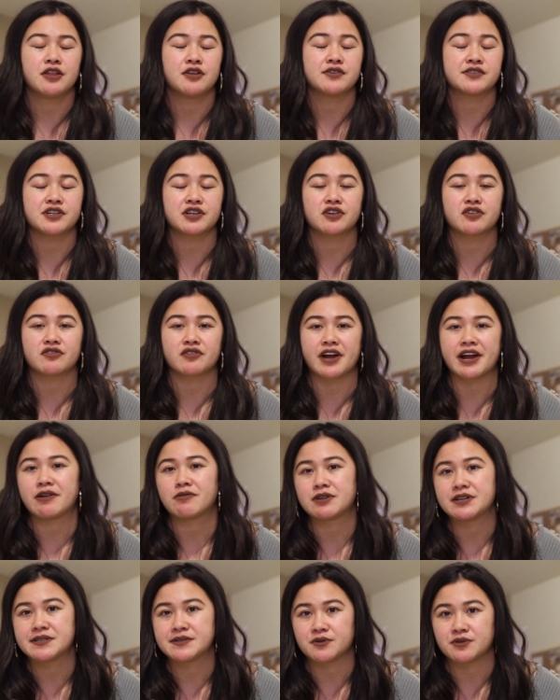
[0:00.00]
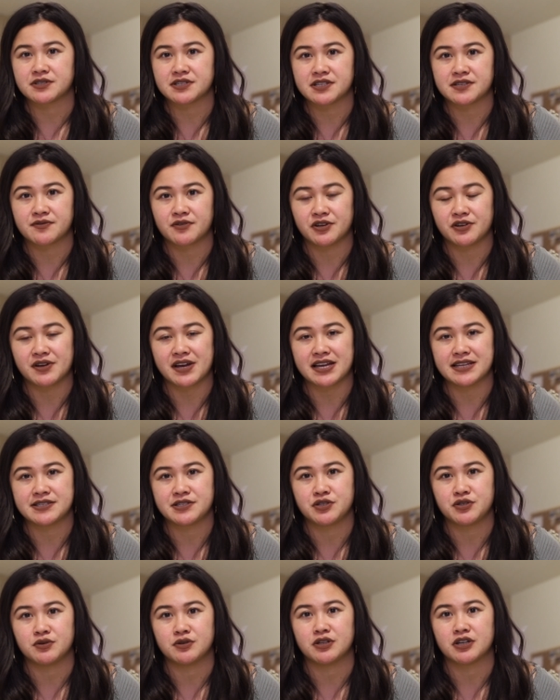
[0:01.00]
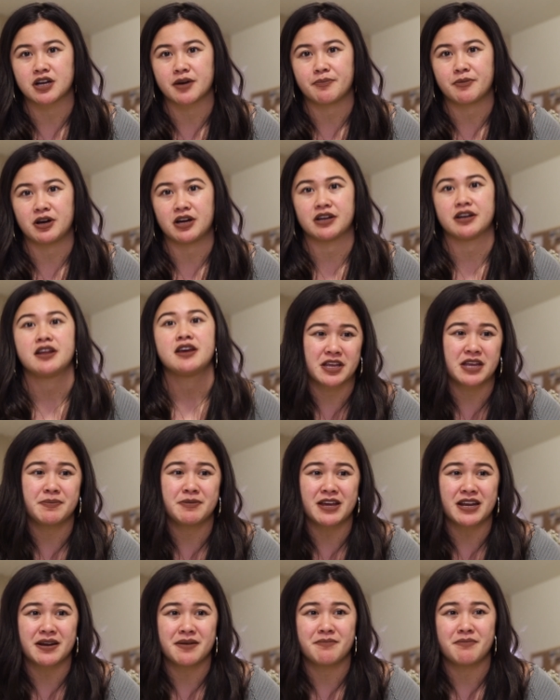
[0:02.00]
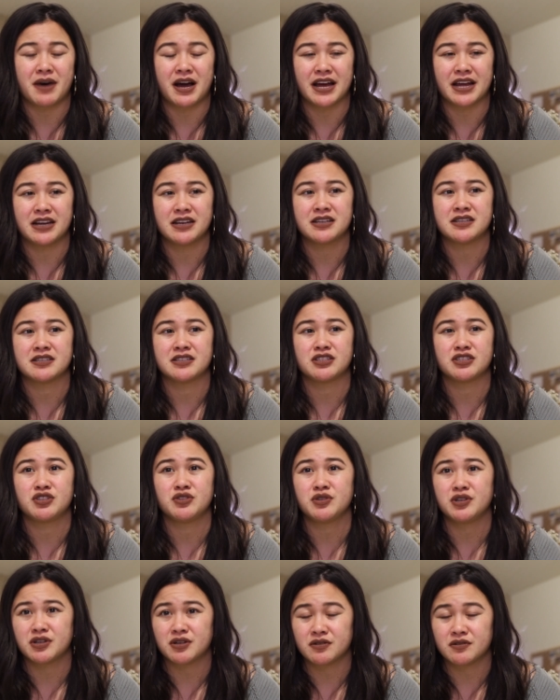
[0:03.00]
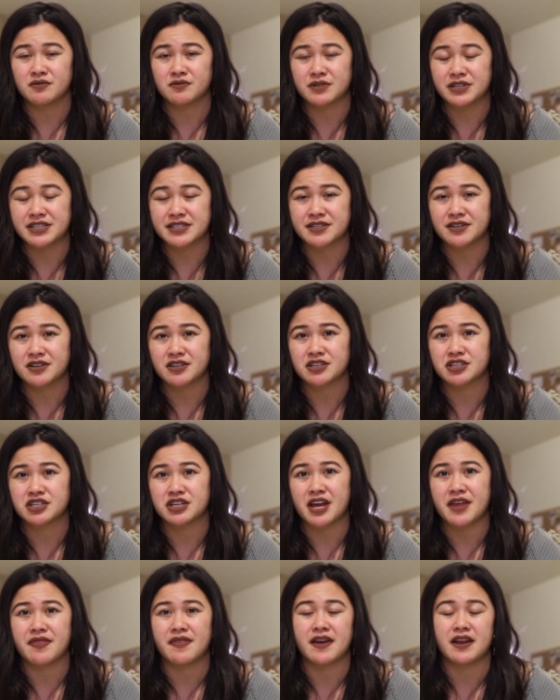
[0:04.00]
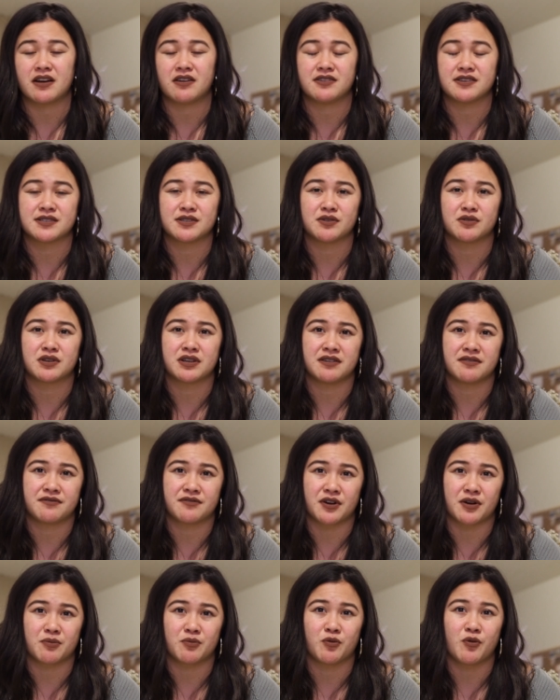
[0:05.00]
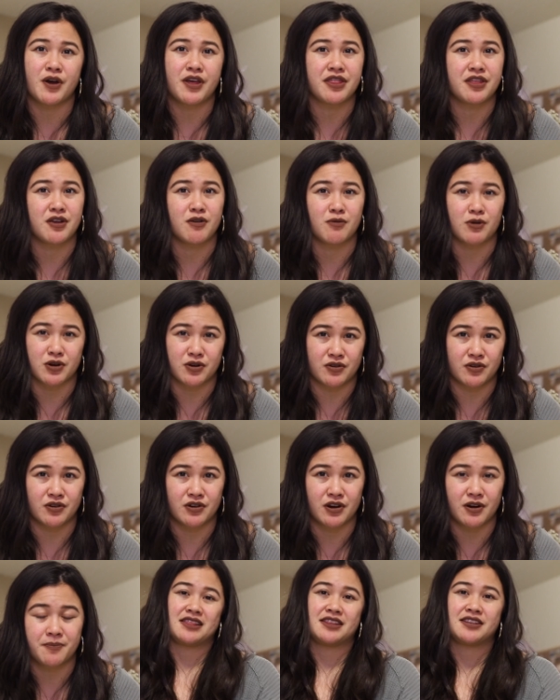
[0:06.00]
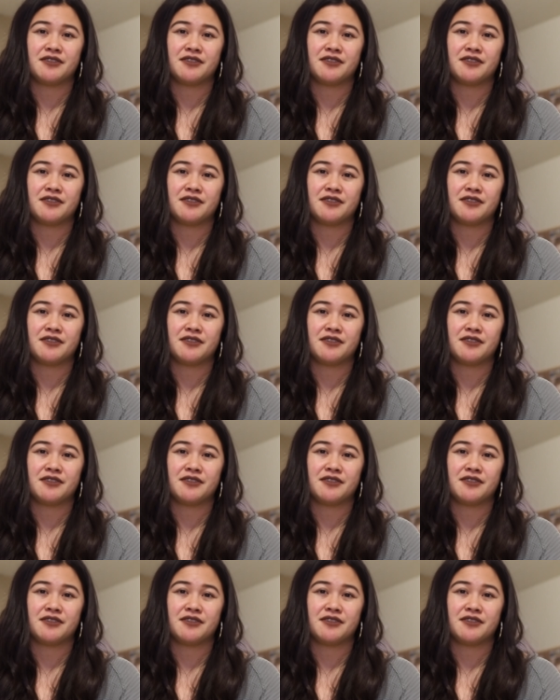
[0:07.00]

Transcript: Those are great resources for you guys to look upon. Keep that in mind, do your own research, and then also confirm with your recruiter.